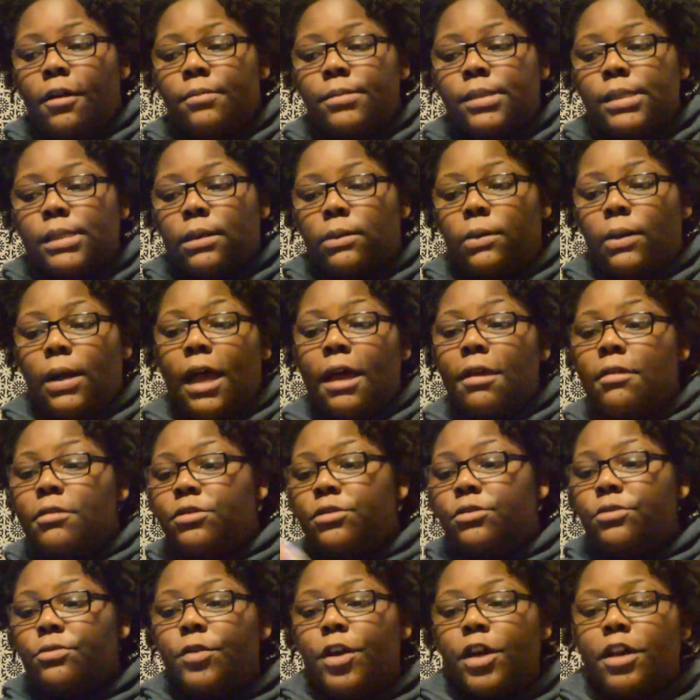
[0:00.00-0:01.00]
So I
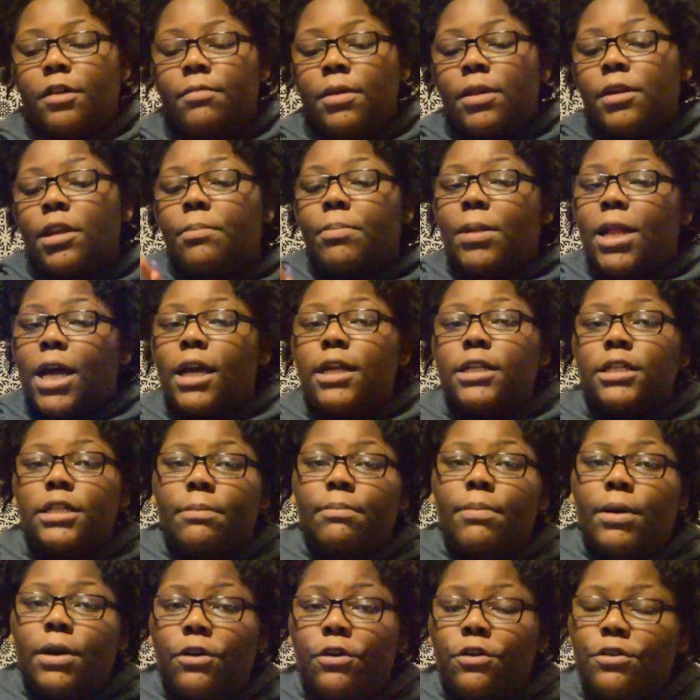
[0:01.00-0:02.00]
do recommend applying
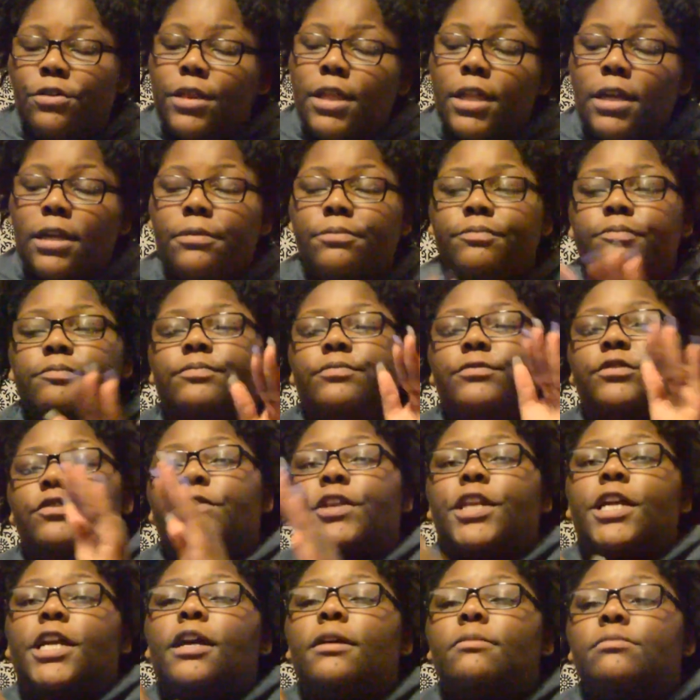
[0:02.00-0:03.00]
to both.
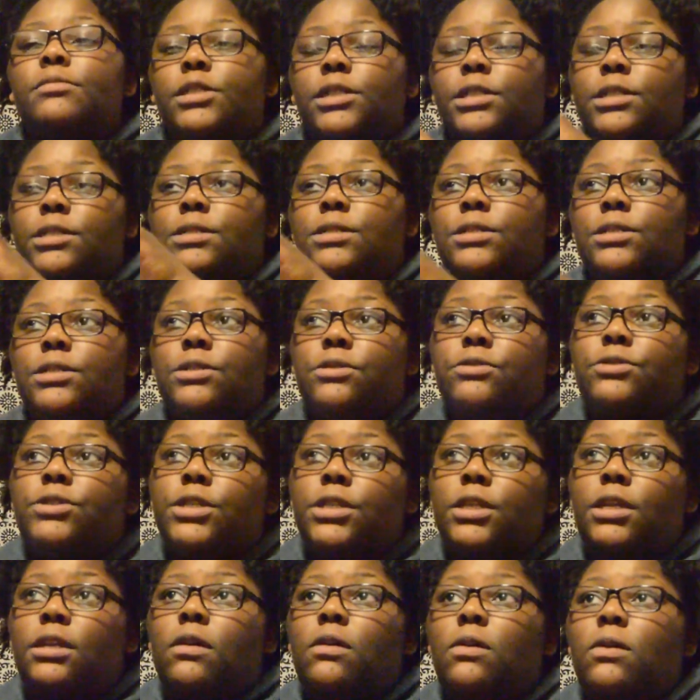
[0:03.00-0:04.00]
When it comes to
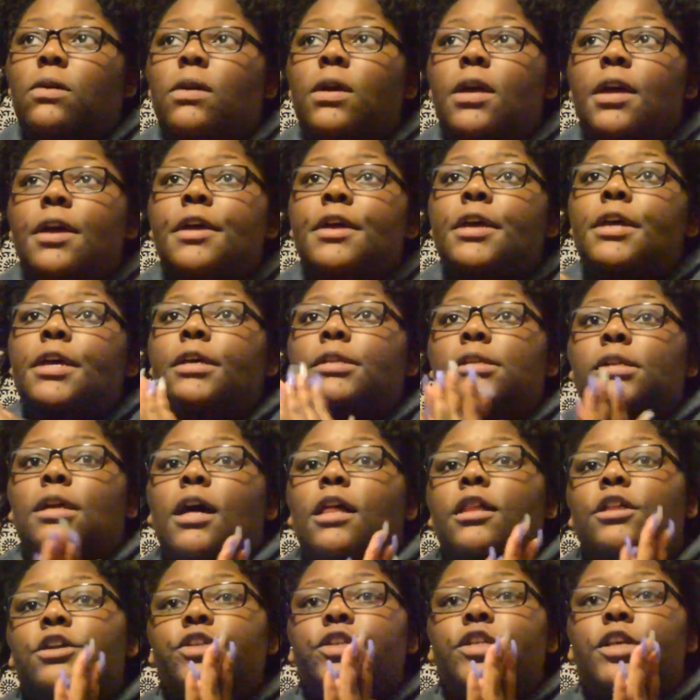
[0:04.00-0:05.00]
institutional
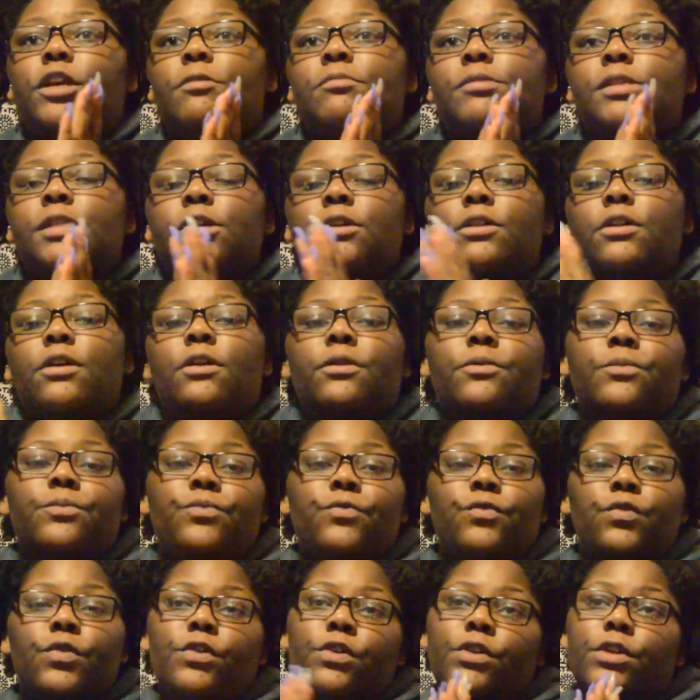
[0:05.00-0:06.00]
scholarships, you know,
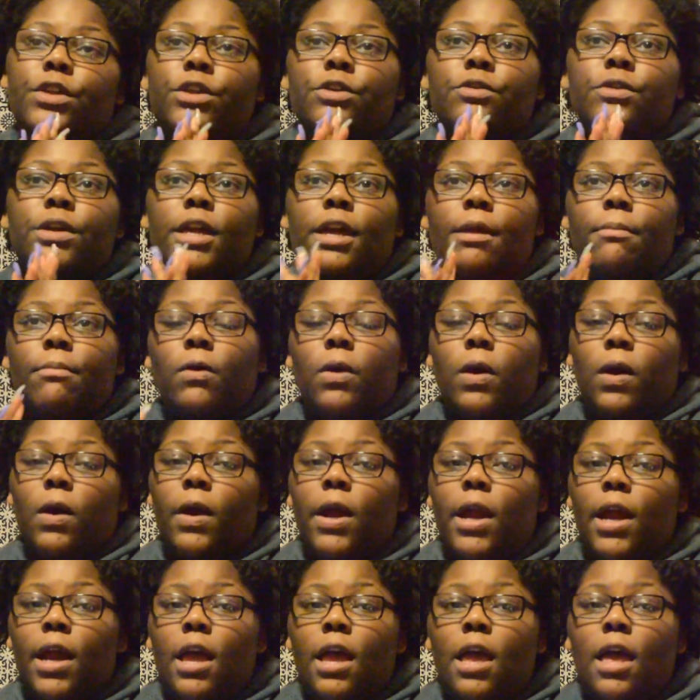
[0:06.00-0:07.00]
you get more,
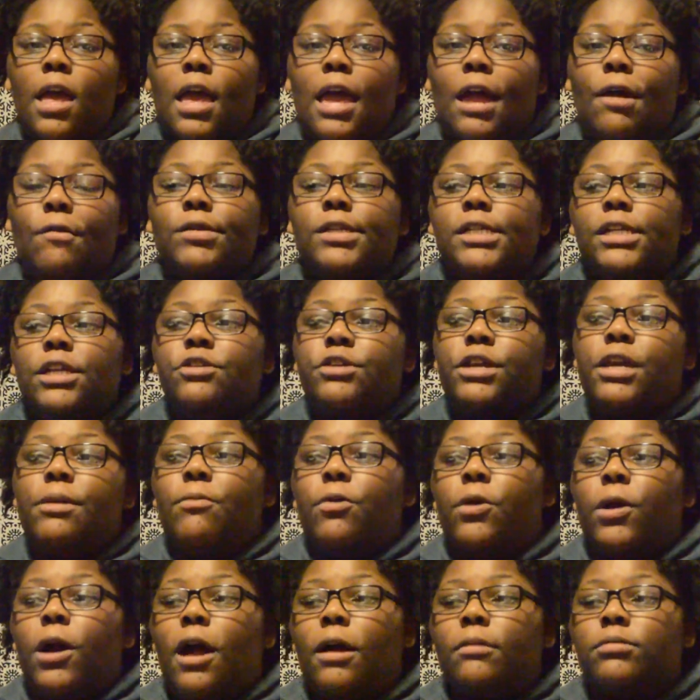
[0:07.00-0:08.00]
I wouldn't say you get
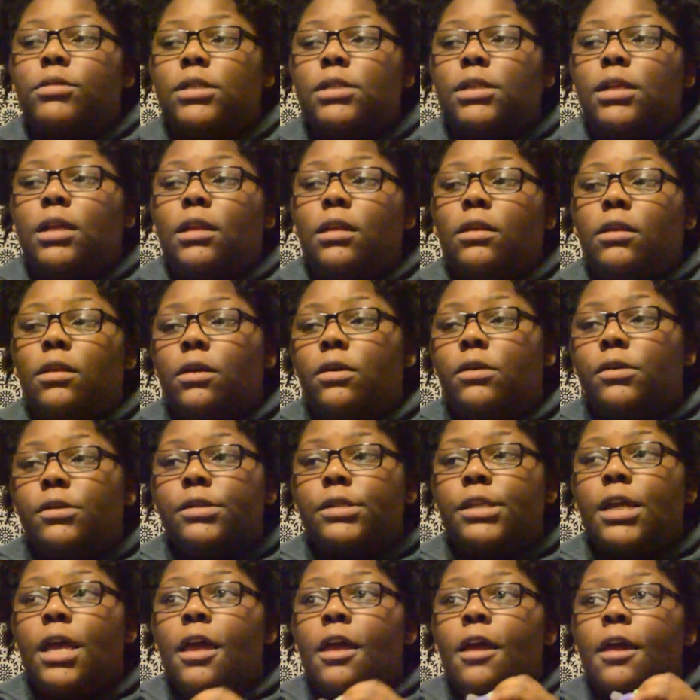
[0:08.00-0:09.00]
more options on
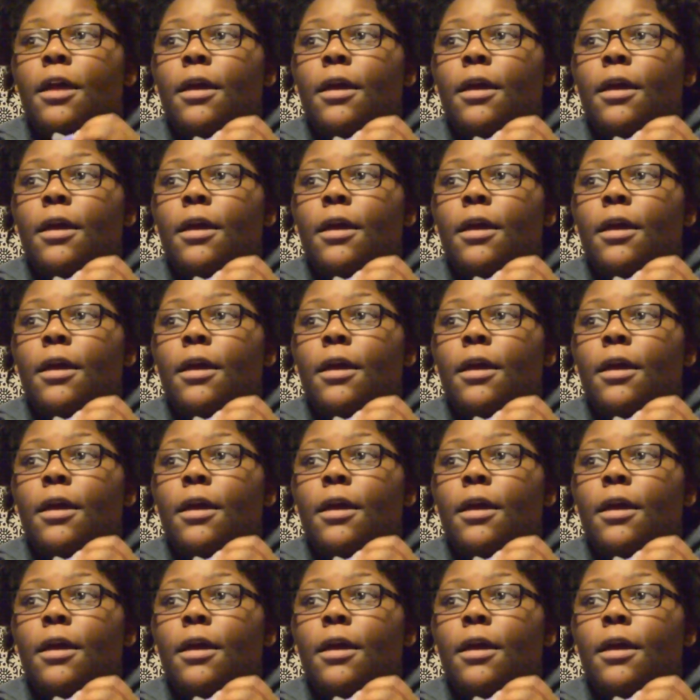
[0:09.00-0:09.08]
those,